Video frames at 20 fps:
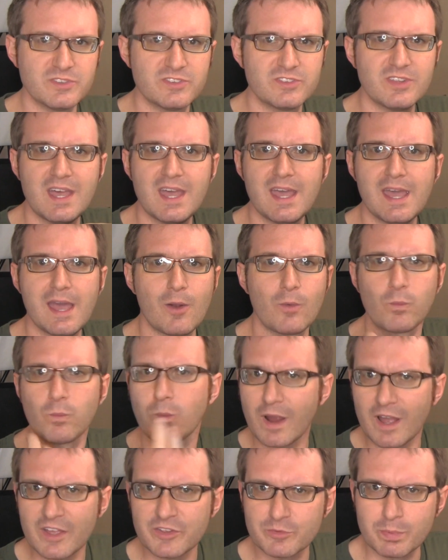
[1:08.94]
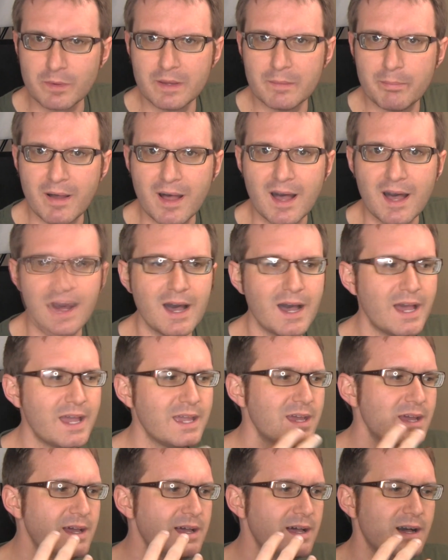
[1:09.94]
with, say, a Raspberry
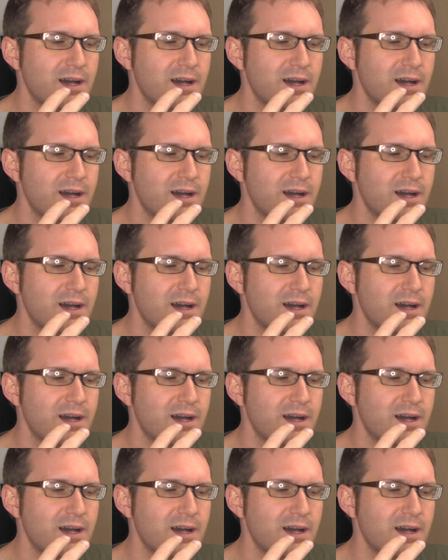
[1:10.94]
Pi,